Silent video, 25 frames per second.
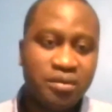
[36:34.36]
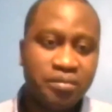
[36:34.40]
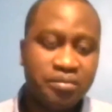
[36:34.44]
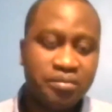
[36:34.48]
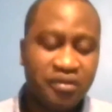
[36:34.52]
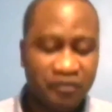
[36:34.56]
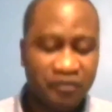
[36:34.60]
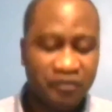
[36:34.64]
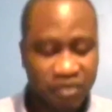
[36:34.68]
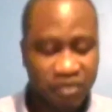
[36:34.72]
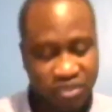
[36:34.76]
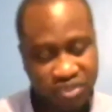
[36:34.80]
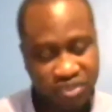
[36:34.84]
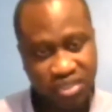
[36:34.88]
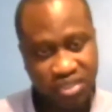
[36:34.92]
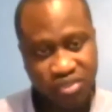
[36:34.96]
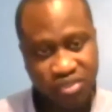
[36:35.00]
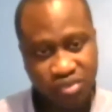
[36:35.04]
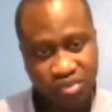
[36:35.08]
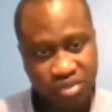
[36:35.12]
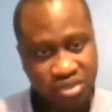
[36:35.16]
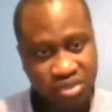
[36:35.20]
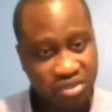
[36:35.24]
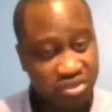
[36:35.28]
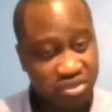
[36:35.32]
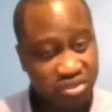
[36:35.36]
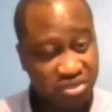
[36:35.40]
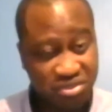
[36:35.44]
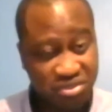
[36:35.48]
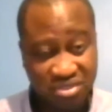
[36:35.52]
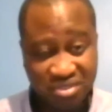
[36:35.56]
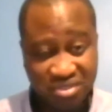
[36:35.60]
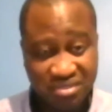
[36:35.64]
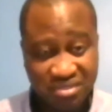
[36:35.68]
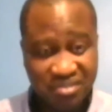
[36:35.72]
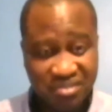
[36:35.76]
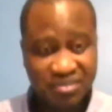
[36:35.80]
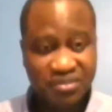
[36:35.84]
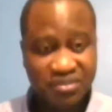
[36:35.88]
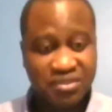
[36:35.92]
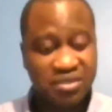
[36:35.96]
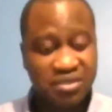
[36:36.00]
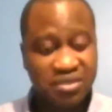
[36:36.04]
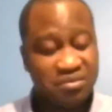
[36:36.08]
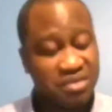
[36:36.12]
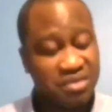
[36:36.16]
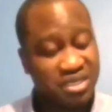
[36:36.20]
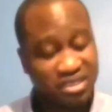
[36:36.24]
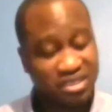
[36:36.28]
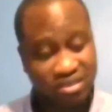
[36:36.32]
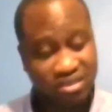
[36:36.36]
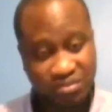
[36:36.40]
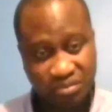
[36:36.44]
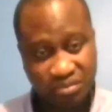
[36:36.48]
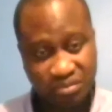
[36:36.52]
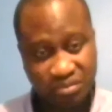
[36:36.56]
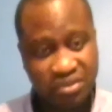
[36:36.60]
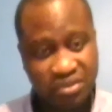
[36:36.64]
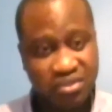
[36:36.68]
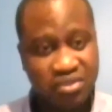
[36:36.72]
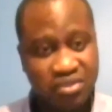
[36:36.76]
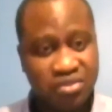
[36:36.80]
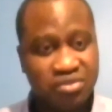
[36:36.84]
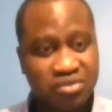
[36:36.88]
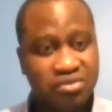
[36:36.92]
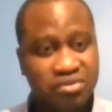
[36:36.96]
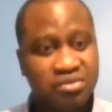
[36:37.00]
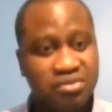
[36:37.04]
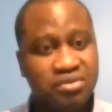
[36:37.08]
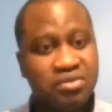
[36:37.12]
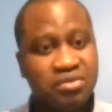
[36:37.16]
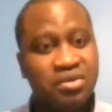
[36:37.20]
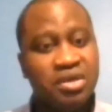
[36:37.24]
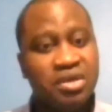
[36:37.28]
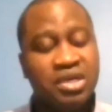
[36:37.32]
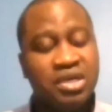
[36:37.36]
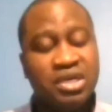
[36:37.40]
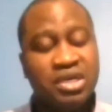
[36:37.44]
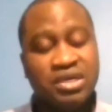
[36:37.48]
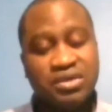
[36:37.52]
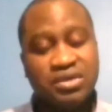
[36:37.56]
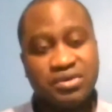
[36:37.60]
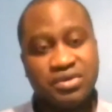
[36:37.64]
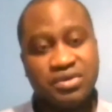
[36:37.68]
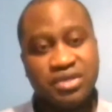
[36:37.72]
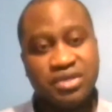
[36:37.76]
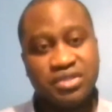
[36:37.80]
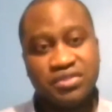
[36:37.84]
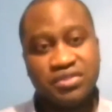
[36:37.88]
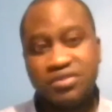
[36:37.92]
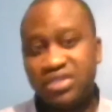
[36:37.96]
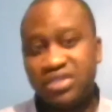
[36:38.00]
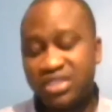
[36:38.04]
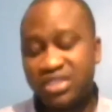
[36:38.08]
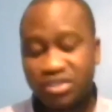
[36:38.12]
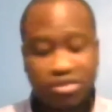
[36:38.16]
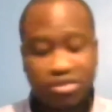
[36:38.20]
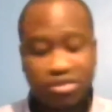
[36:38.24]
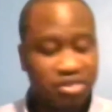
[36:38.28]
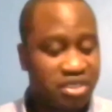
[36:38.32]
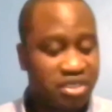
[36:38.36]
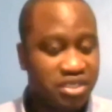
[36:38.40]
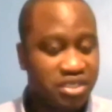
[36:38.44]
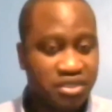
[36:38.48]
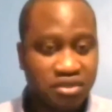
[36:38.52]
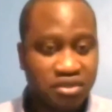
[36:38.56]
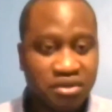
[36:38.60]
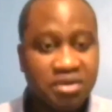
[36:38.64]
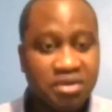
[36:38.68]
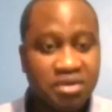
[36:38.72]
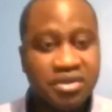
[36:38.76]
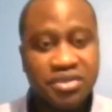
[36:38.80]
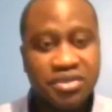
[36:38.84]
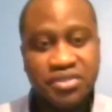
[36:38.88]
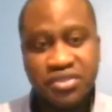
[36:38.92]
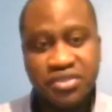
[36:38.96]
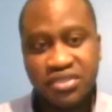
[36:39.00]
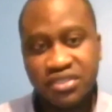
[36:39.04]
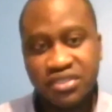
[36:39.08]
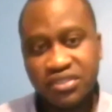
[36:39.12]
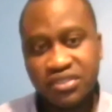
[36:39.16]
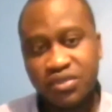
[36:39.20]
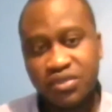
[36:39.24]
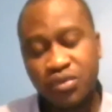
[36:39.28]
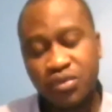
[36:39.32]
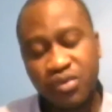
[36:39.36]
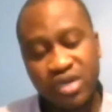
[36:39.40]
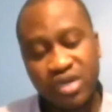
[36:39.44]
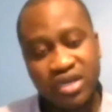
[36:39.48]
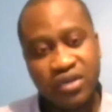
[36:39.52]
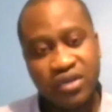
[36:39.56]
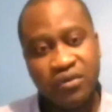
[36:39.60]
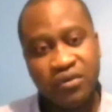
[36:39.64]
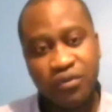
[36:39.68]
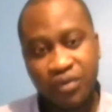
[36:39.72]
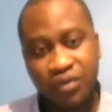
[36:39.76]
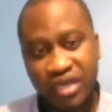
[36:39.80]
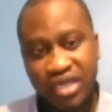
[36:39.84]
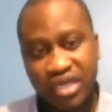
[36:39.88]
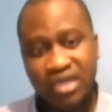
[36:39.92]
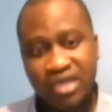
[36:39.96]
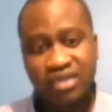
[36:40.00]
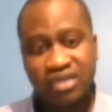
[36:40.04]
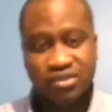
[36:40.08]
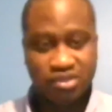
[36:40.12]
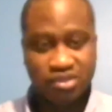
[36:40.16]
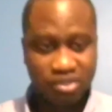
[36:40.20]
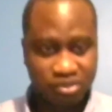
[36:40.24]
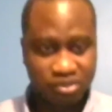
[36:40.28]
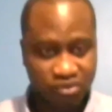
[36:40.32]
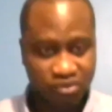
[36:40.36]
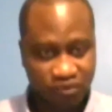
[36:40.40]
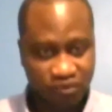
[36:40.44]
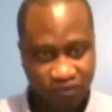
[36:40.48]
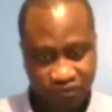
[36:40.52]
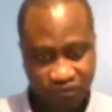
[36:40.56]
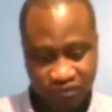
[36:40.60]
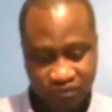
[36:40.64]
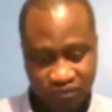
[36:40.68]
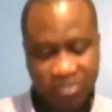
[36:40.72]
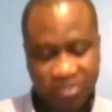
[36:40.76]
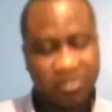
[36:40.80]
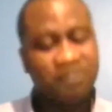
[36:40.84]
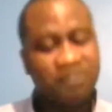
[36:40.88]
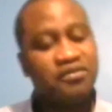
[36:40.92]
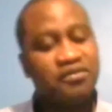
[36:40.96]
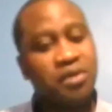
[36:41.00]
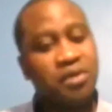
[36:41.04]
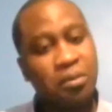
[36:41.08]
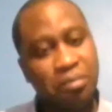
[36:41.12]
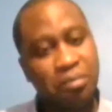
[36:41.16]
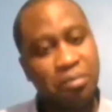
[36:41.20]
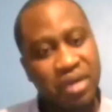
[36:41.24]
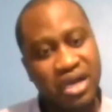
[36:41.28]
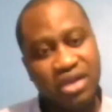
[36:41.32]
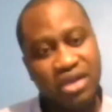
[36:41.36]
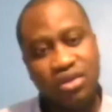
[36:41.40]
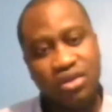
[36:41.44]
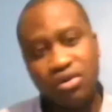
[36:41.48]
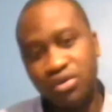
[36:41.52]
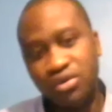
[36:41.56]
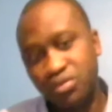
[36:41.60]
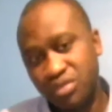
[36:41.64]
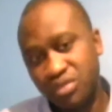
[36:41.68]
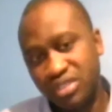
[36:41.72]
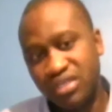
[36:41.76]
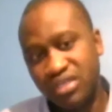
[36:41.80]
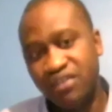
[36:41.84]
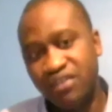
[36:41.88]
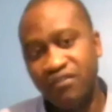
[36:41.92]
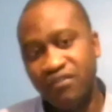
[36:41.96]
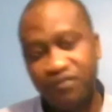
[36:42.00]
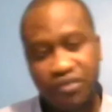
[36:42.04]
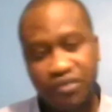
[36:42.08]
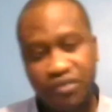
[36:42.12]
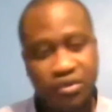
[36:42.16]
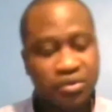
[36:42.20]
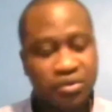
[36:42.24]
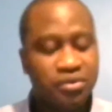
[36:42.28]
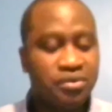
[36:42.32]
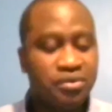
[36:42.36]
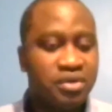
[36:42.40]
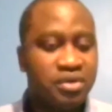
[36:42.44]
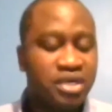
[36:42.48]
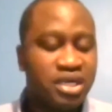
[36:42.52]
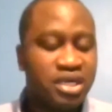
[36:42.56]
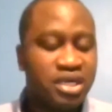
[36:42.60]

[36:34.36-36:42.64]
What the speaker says: professionals within the justice system, like the police, to create like training courses where we can sort of, first of all, pilot with a few